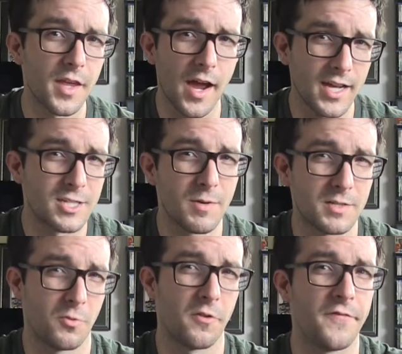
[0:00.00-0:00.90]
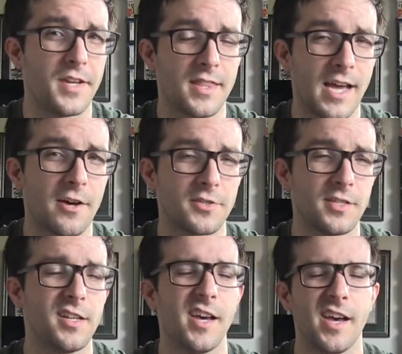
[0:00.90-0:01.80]
I expect more than 50,000.
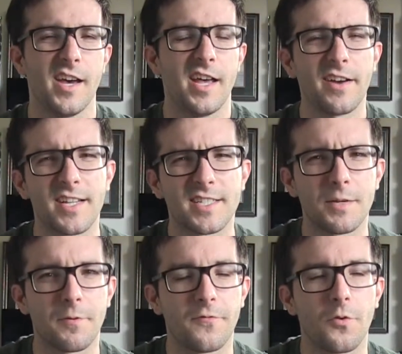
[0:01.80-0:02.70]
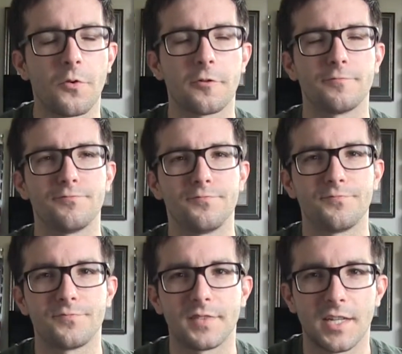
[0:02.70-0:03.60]
And like I said before,
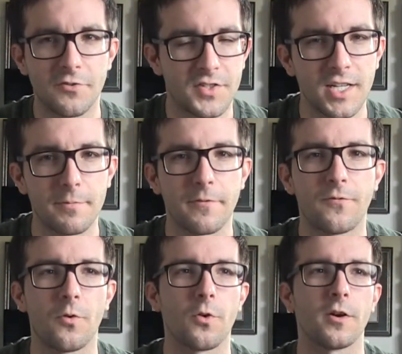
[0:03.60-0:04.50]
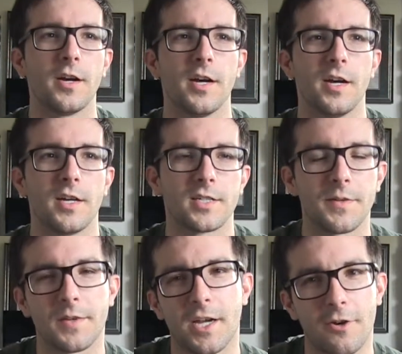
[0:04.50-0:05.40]
you've seen it before. Some
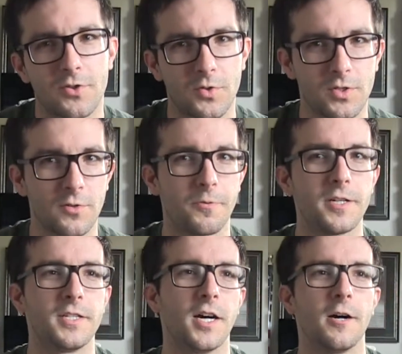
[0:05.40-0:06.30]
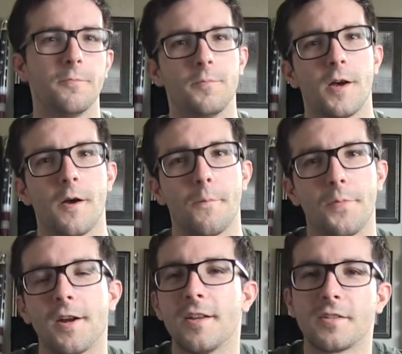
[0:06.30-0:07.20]
of the character choices are pretty dumb.
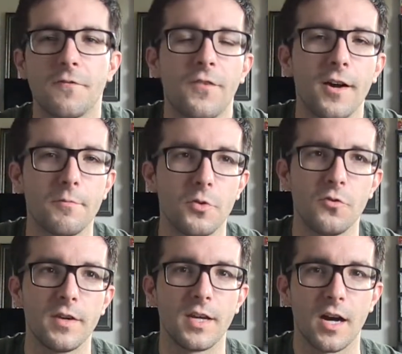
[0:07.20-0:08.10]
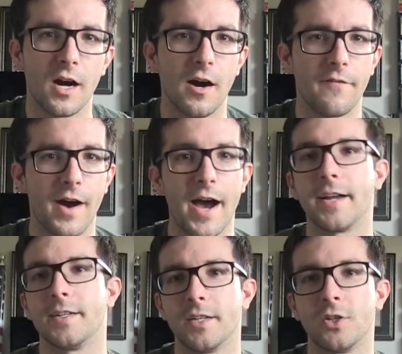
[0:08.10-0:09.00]
But it is a fun movie of, I
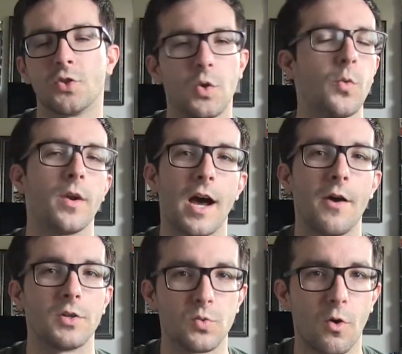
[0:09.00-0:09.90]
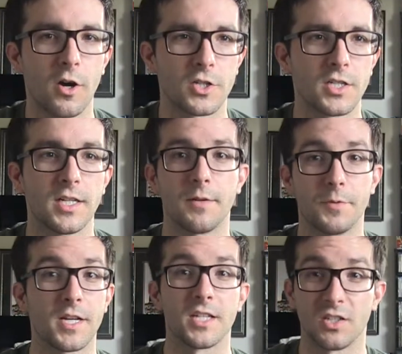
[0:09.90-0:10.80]
did enjoy what I was watching
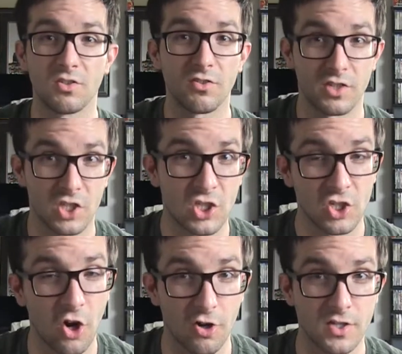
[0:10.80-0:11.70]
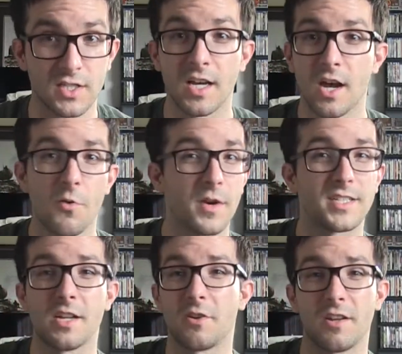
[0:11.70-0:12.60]
because it literally starts. When I
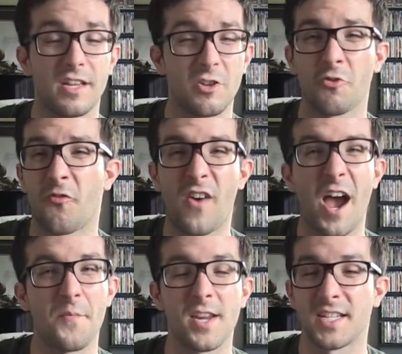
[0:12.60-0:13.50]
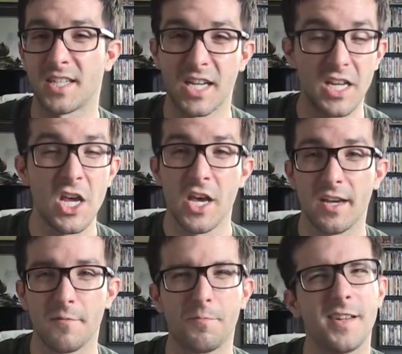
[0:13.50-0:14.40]
say you're 5 minutes in,
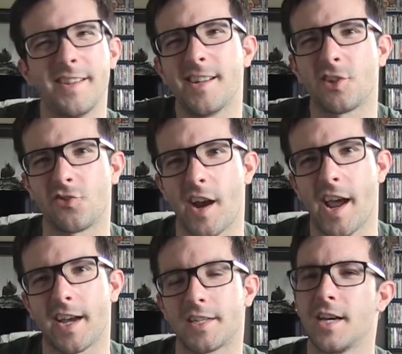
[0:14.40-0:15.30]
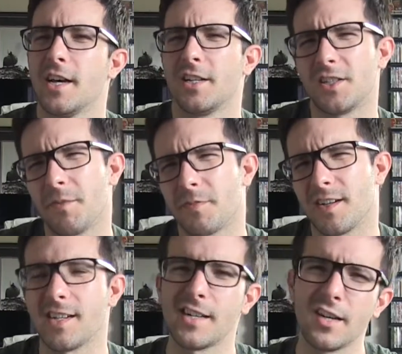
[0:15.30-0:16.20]
but then it drags.
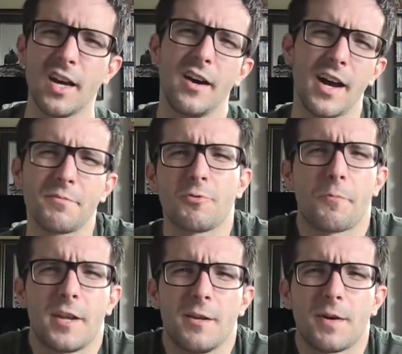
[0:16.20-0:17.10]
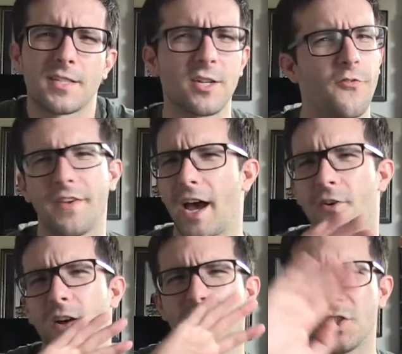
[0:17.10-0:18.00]
I'm repeating myself now.
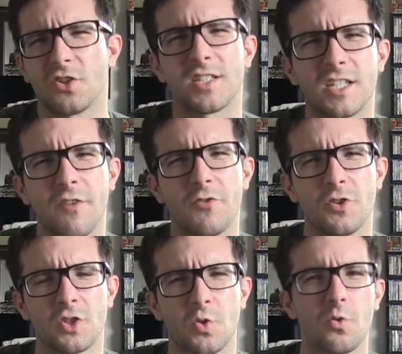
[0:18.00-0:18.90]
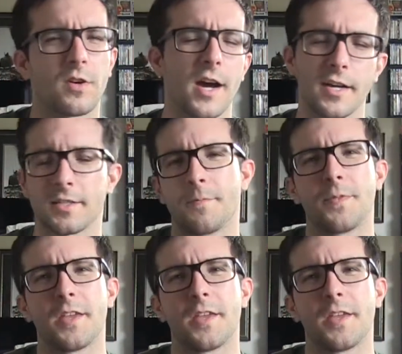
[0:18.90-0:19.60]
So let's just give you the score, guys.